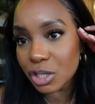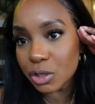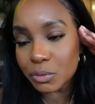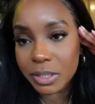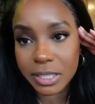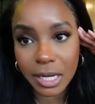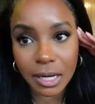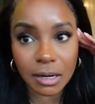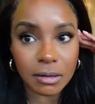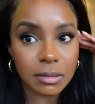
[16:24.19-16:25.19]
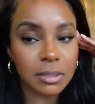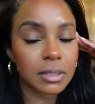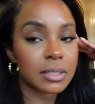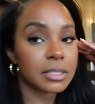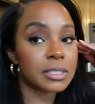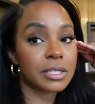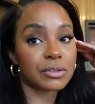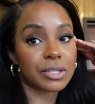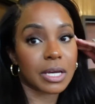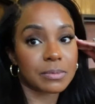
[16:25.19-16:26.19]
glued it down. These
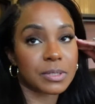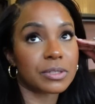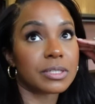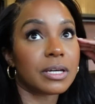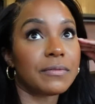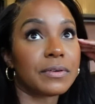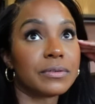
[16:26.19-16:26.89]
ear tabs are down.